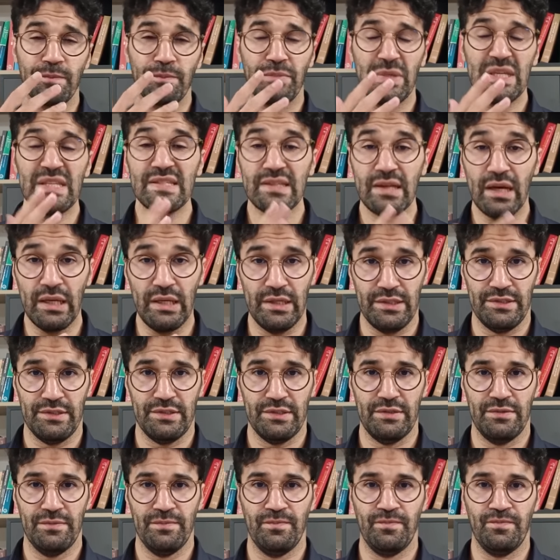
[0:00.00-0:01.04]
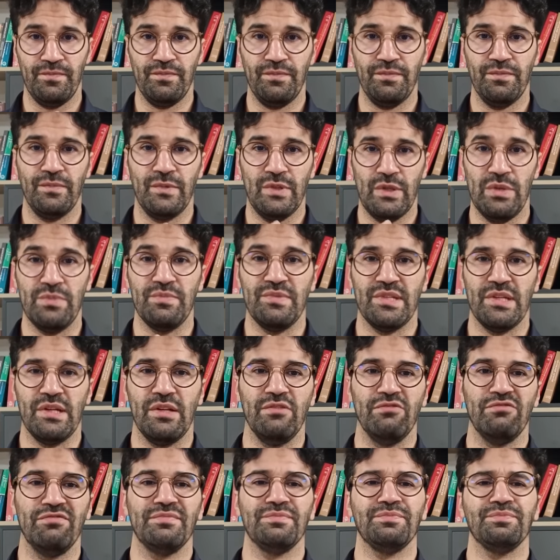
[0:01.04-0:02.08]
Be silent to
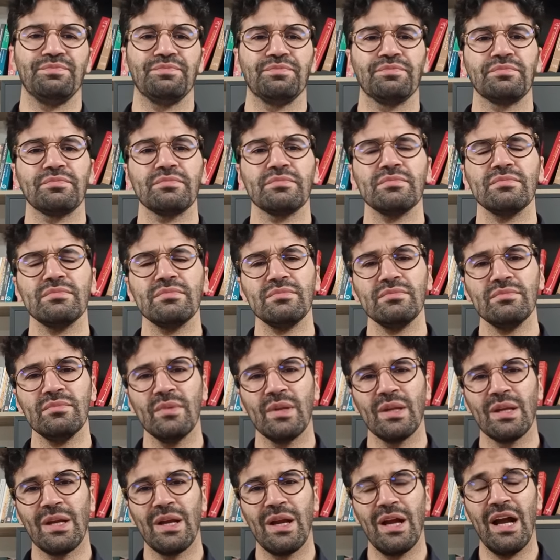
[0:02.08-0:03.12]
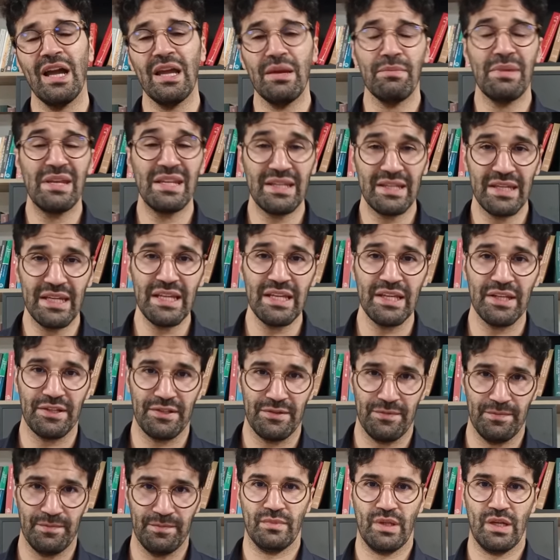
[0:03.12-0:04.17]
himself. I am in need
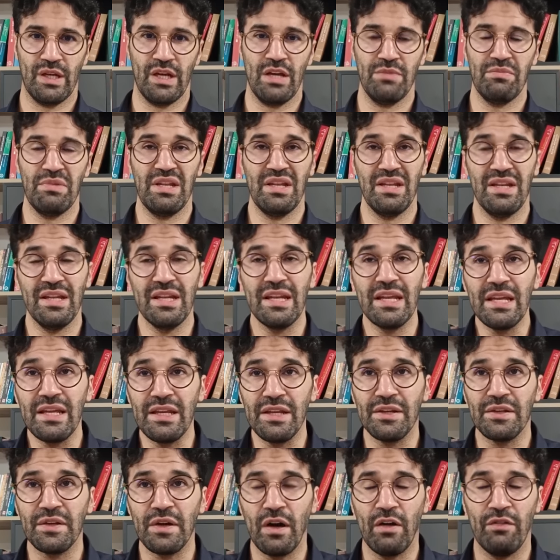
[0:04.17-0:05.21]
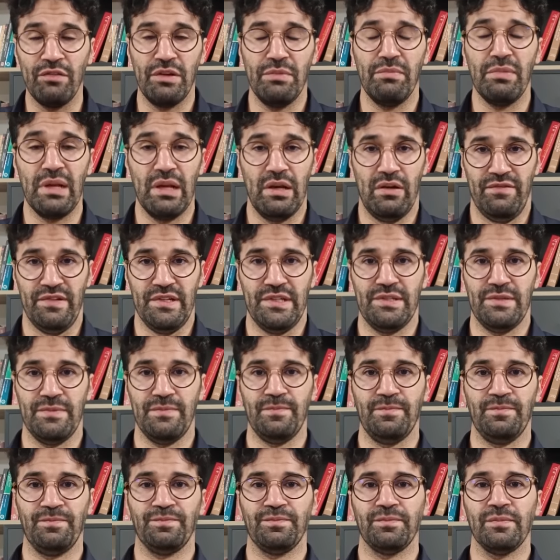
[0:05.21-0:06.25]
I am in need of the beloved.
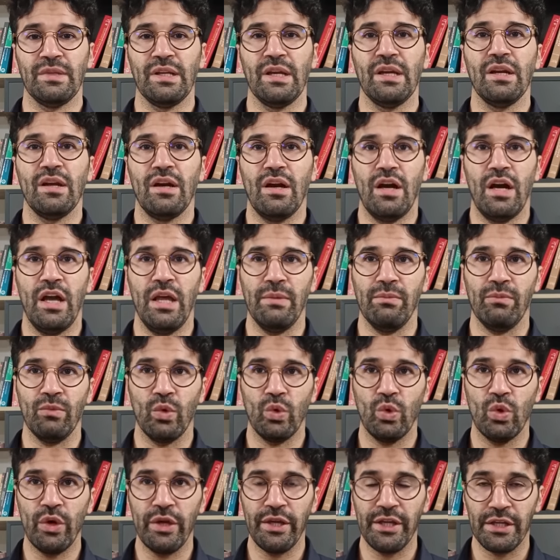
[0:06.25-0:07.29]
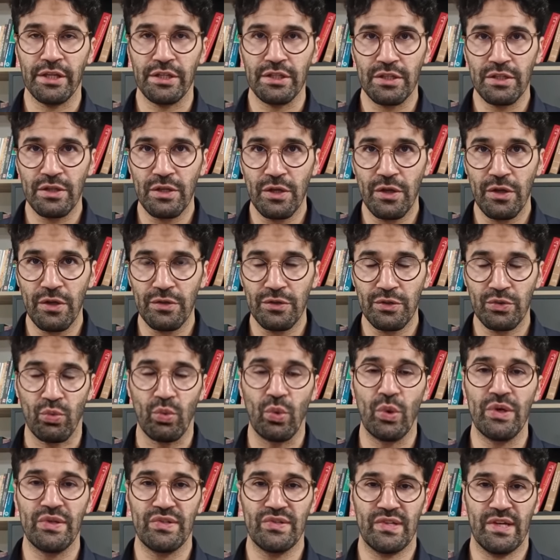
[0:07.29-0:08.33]
I am going
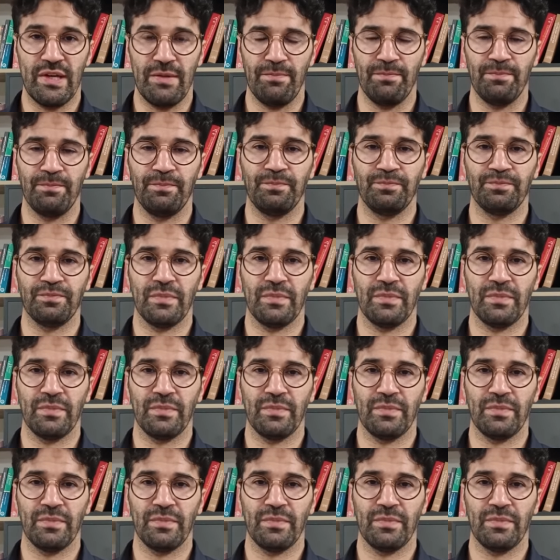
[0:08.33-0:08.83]
towards him.